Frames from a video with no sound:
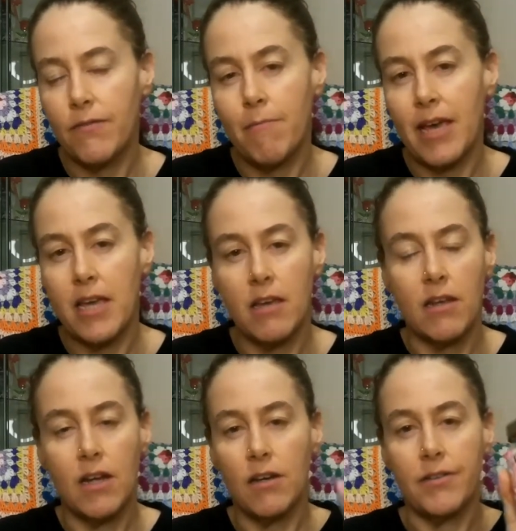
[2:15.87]
for me,
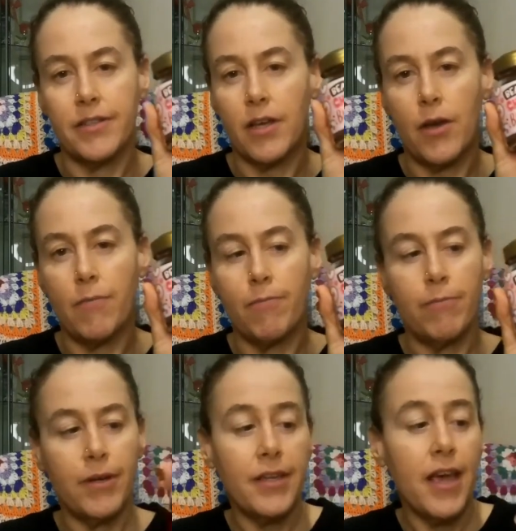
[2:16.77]
you know, so.
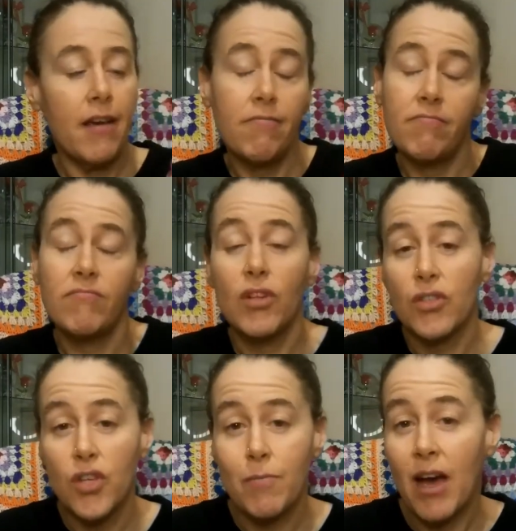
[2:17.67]
But yeah,
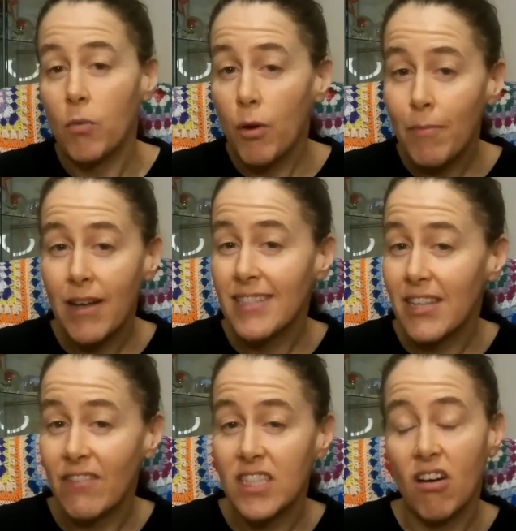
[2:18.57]
not too bad. £1.79,
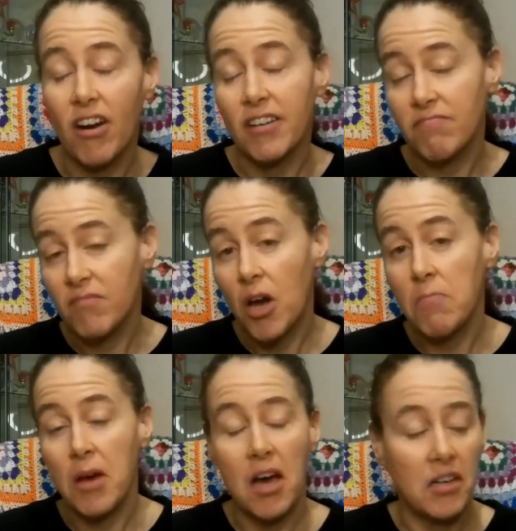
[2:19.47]
home
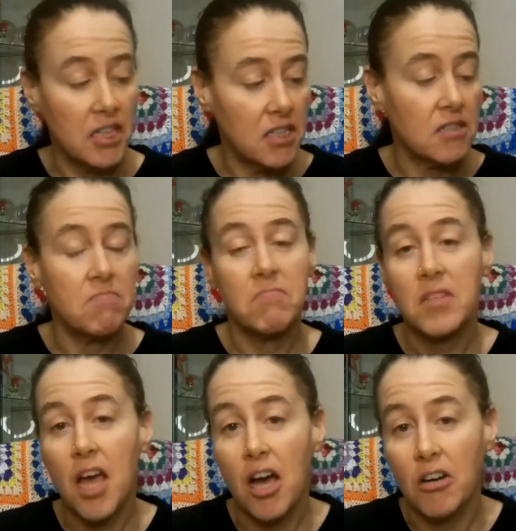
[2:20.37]
bargains.
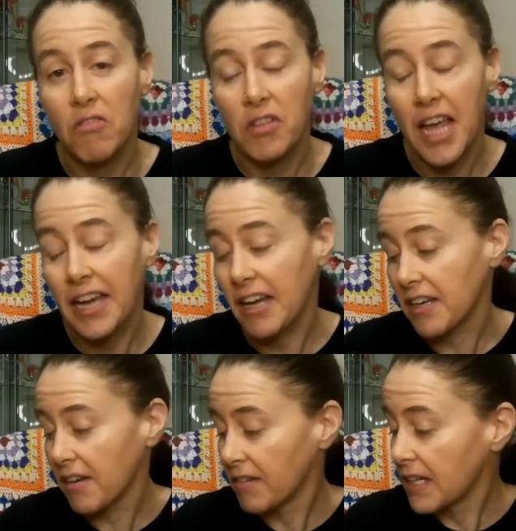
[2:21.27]
Can't go wrong there, can
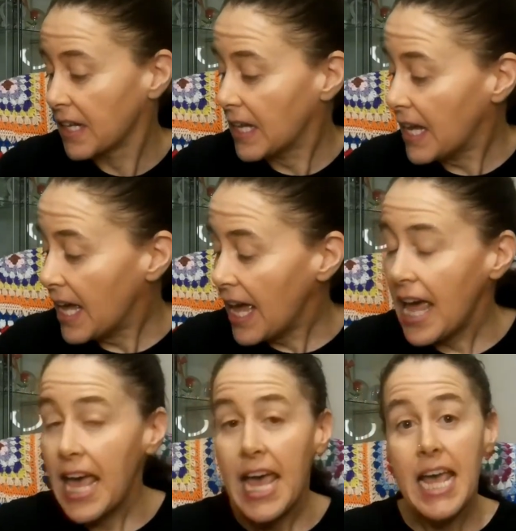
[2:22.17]
you?
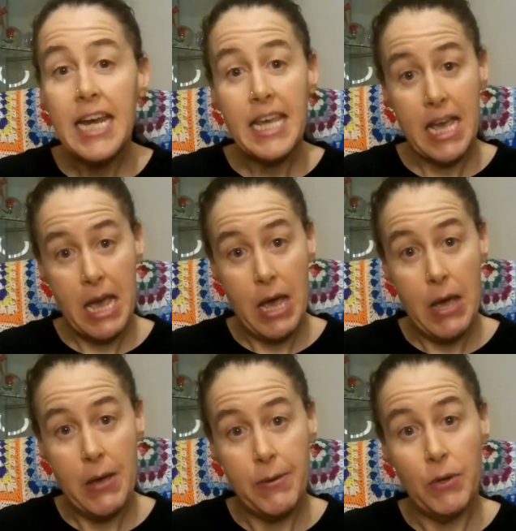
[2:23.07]

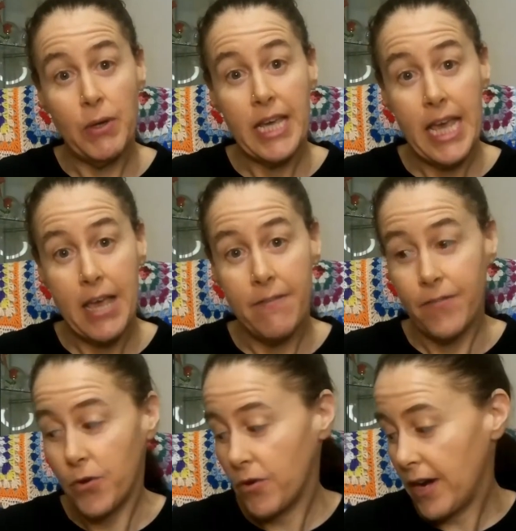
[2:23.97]
Anyhow, not here
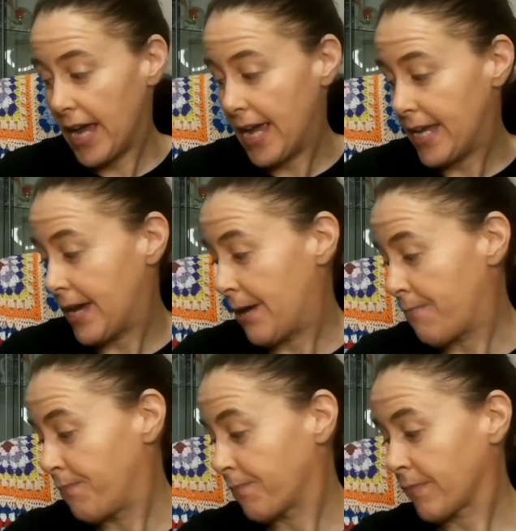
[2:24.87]
for a